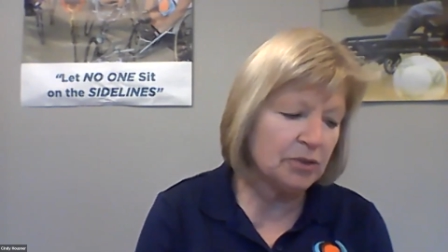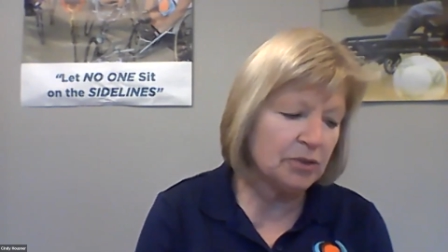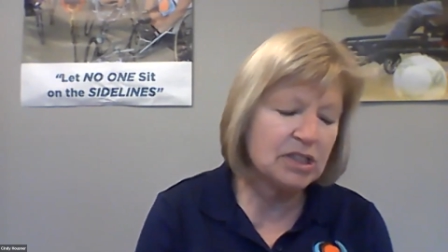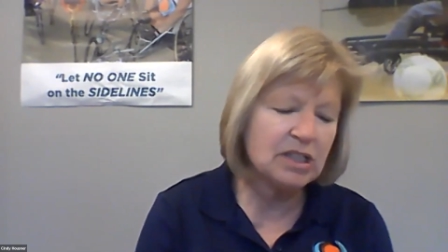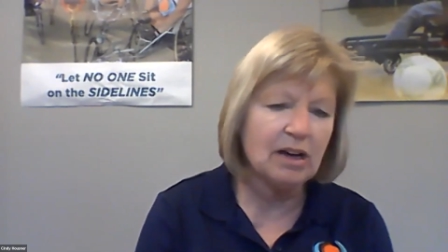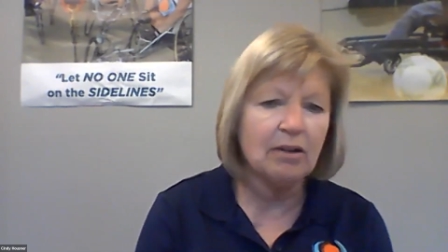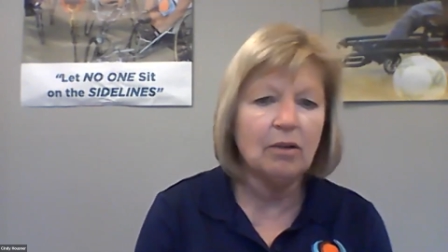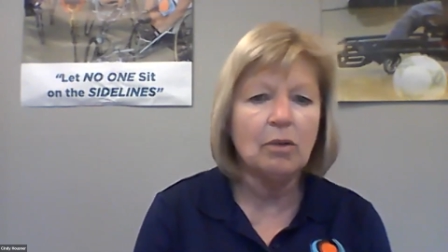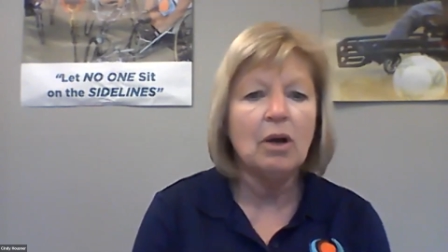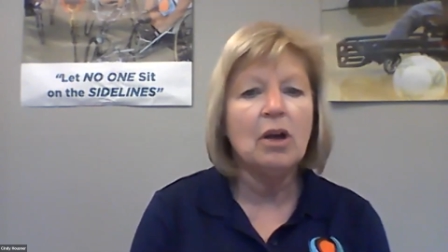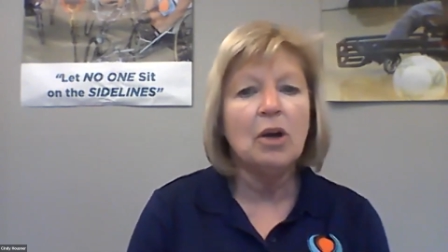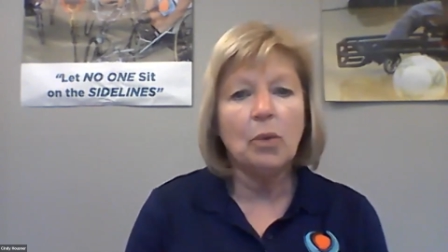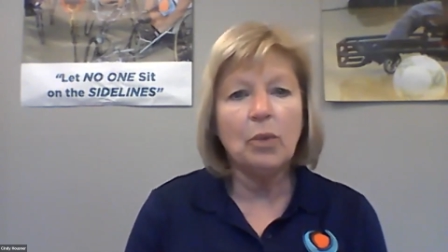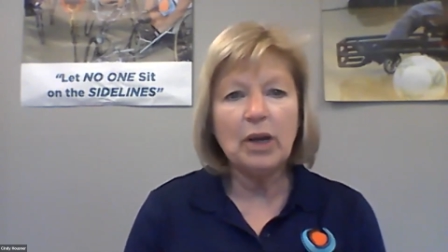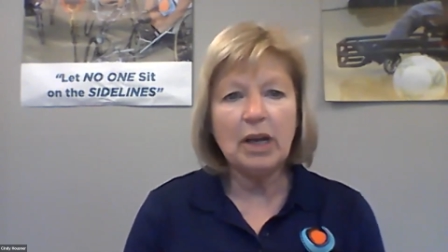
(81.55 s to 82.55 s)
So
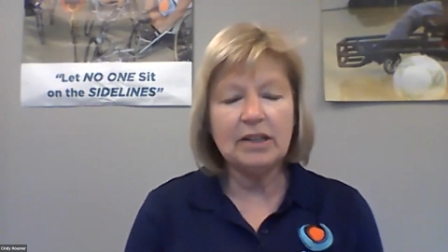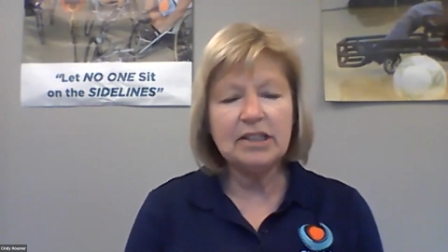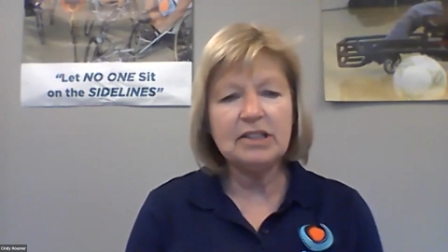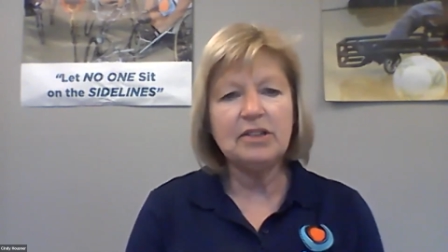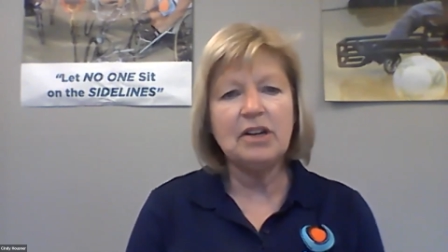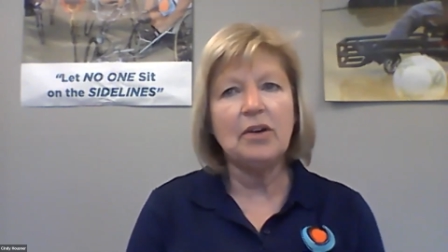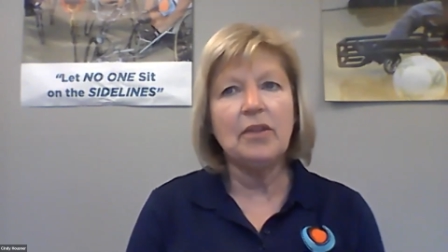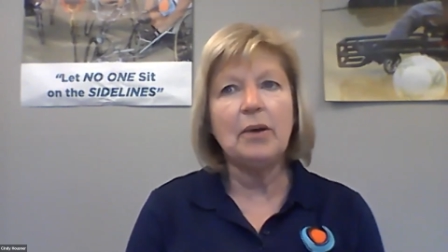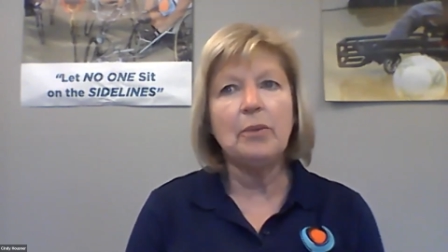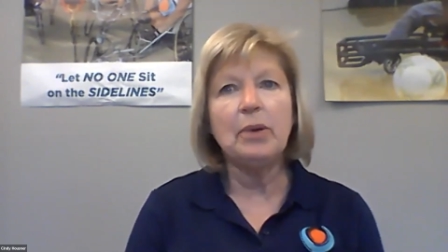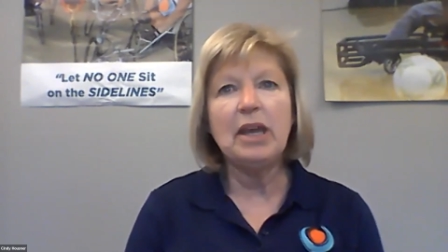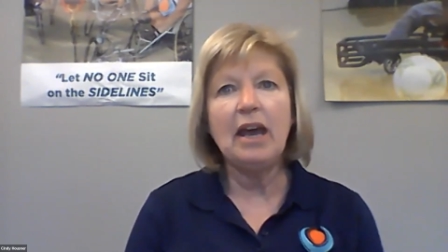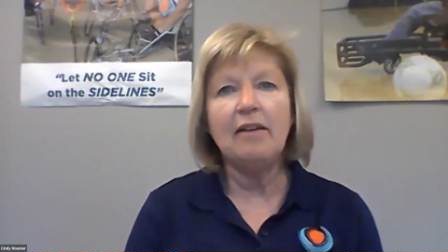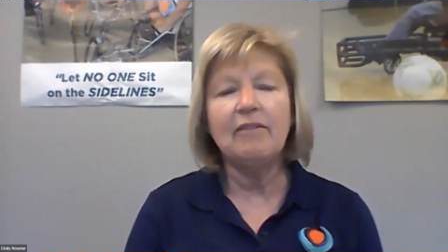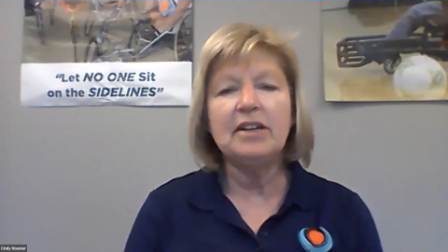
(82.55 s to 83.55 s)
we also know that we
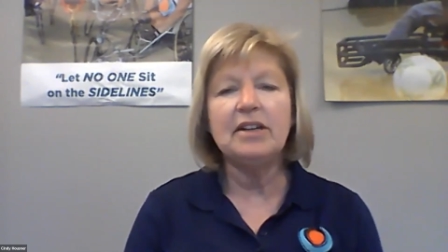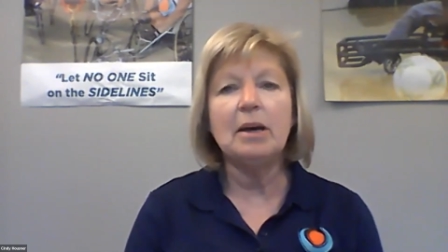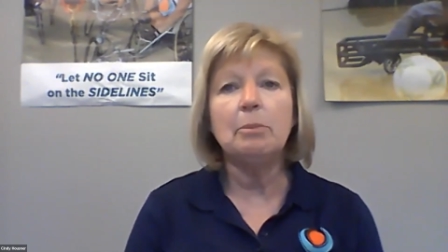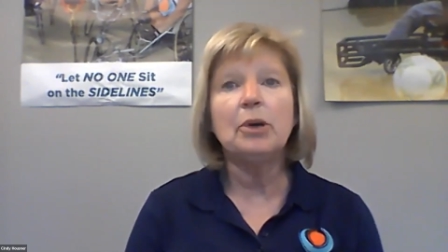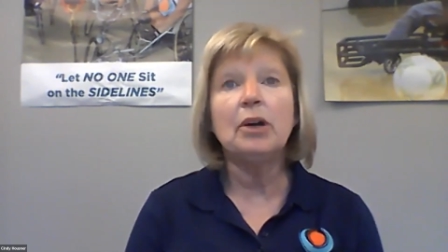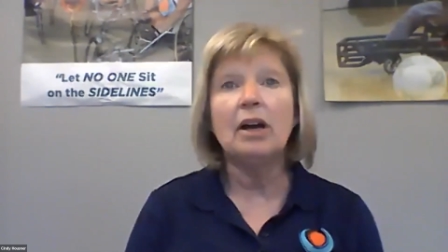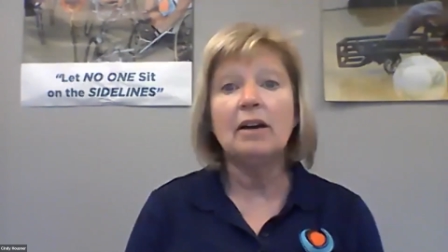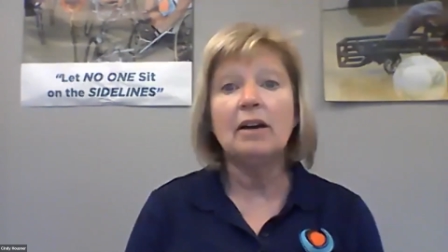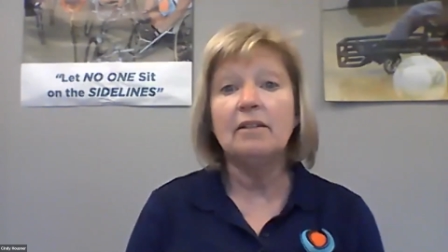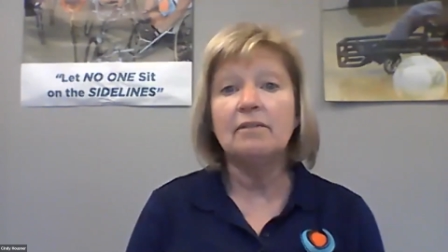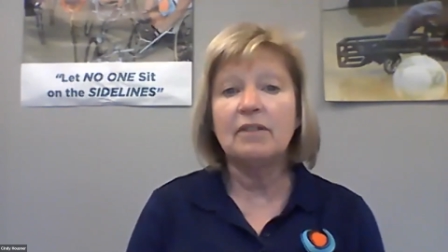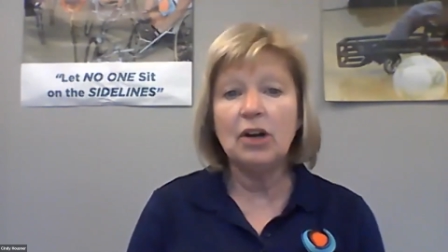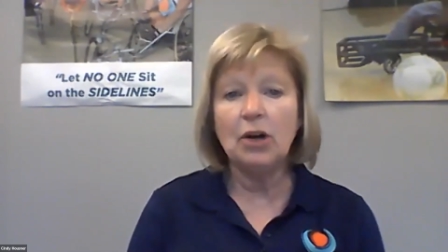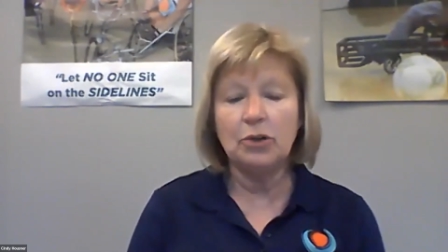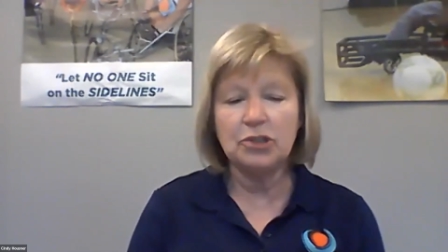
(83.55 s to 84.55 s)
have a number of
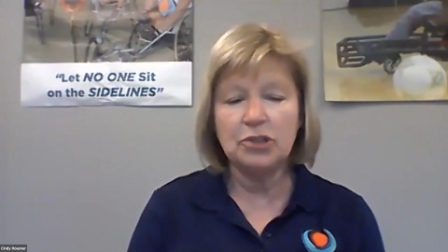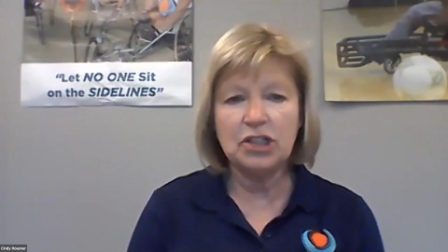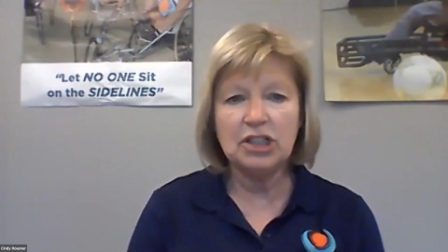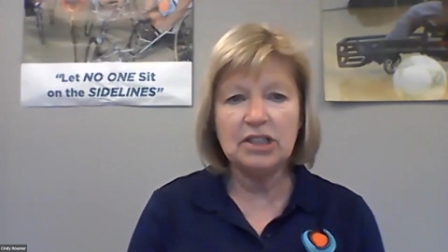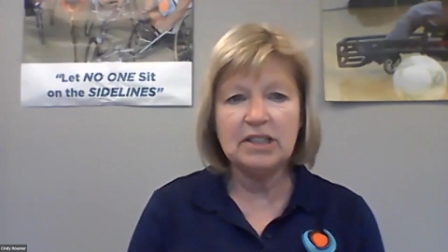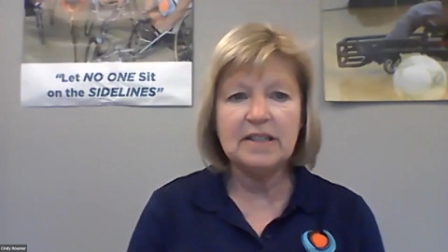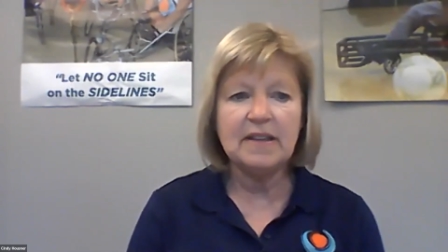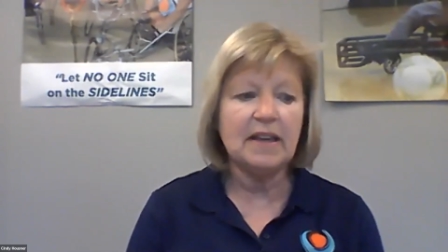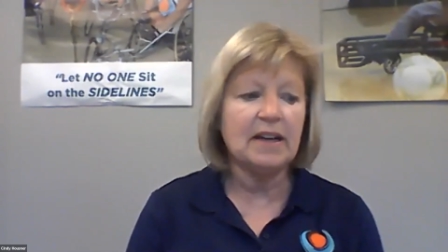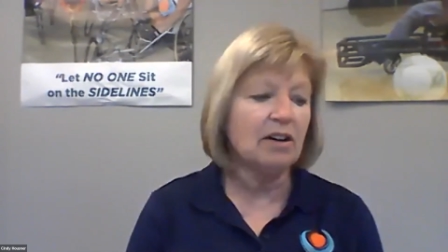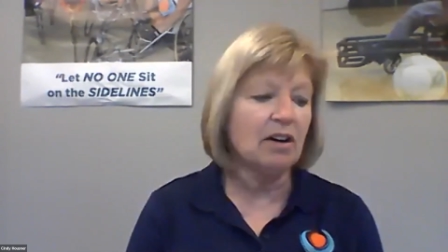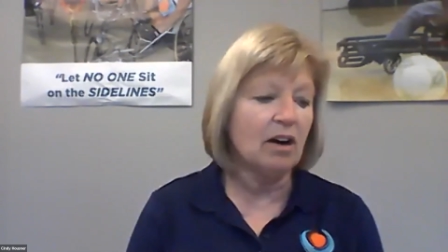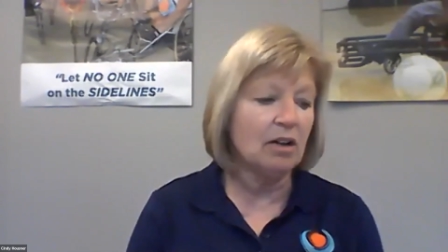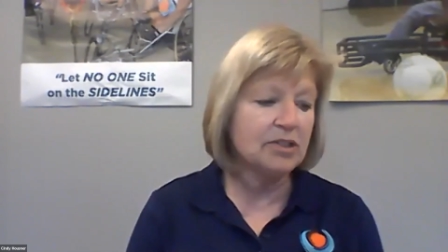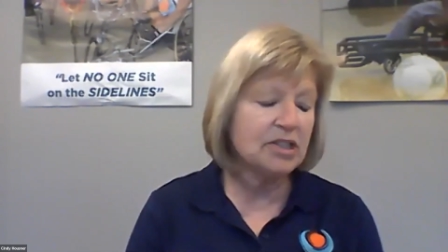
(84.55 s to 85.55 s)
coaches that are
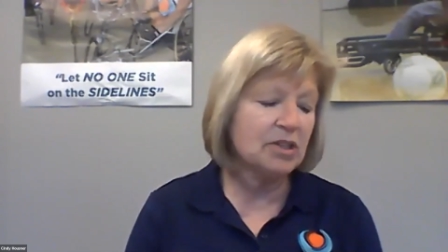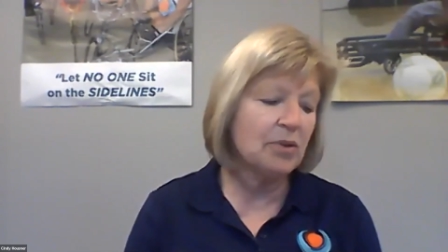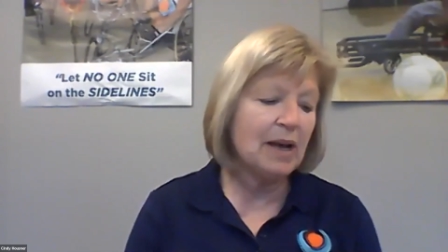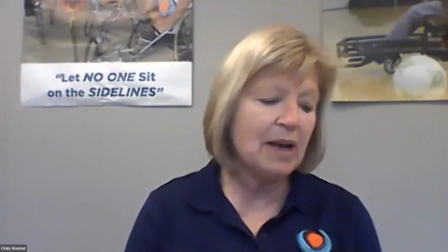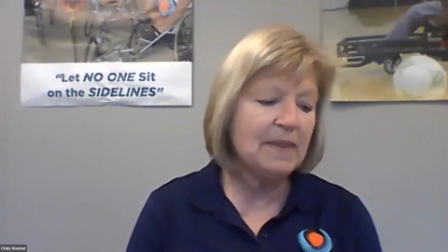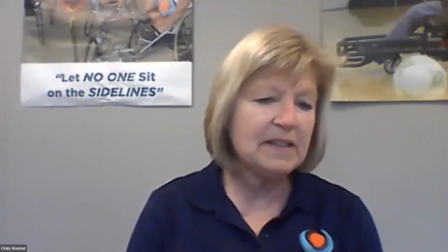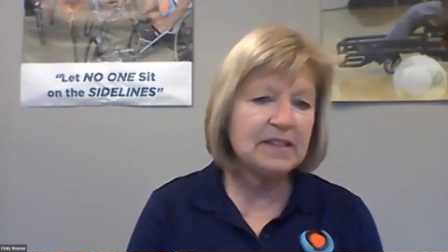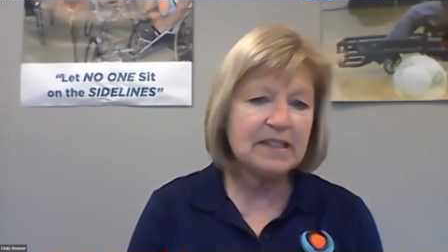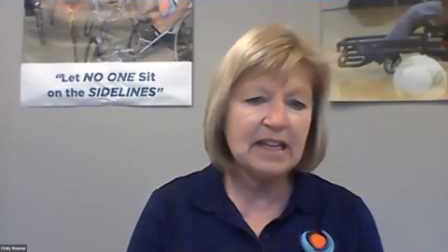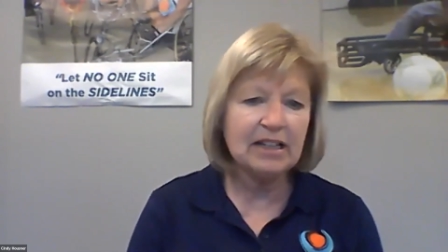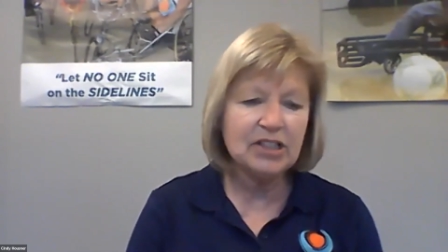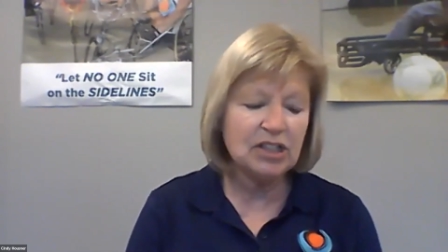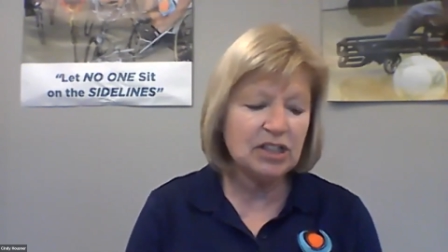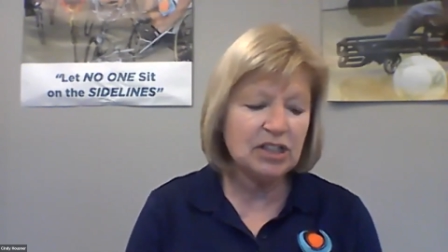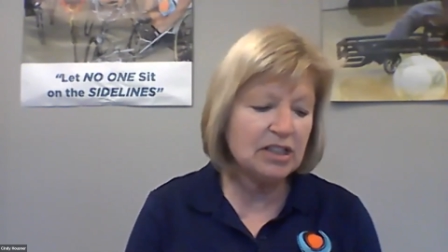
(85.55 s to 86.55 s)
also on this
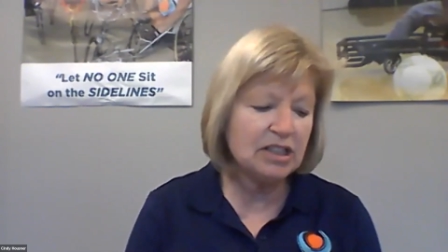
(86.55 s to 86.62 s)
session.